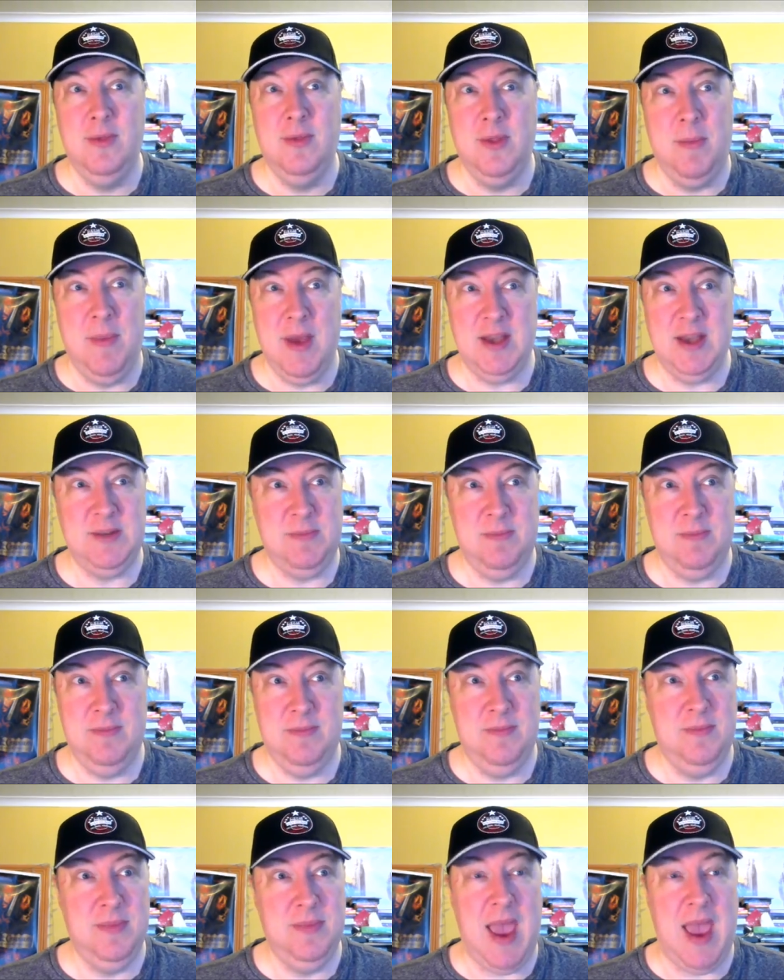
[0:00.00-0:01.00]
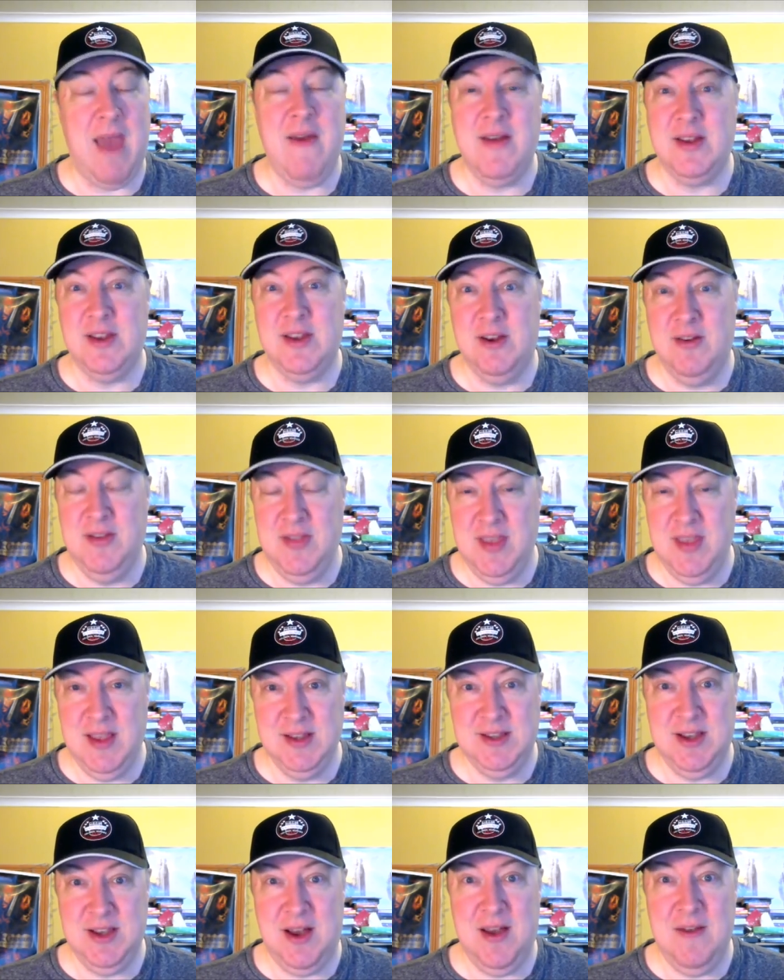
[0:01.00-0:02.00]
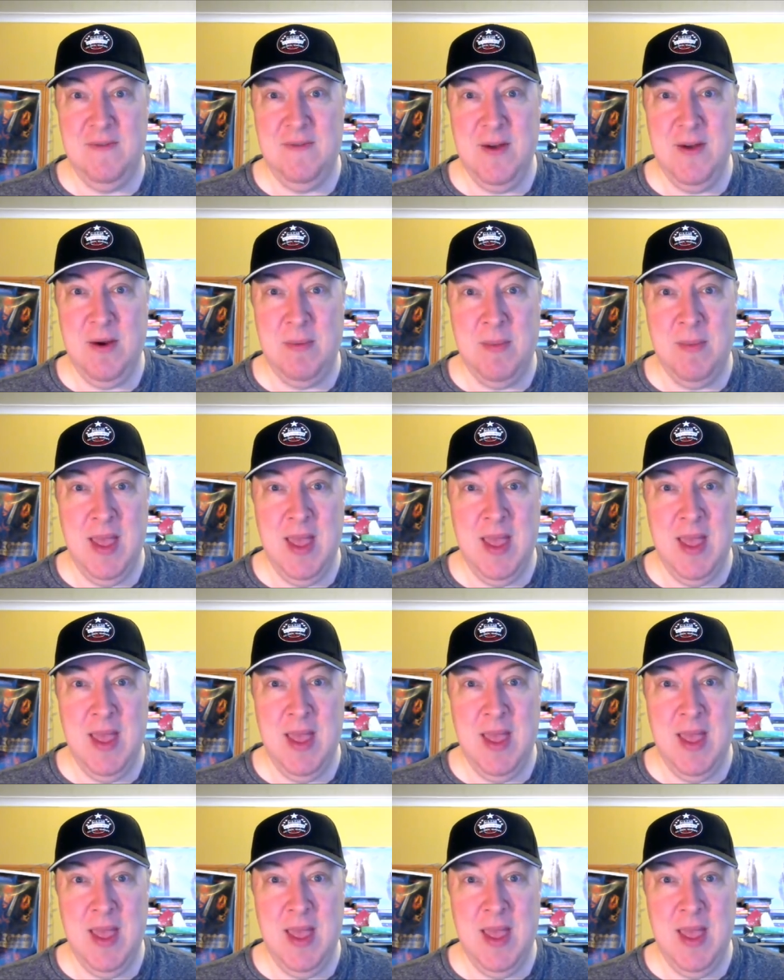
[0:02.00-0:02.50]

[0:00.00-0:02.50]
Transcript: the best character in the entire film.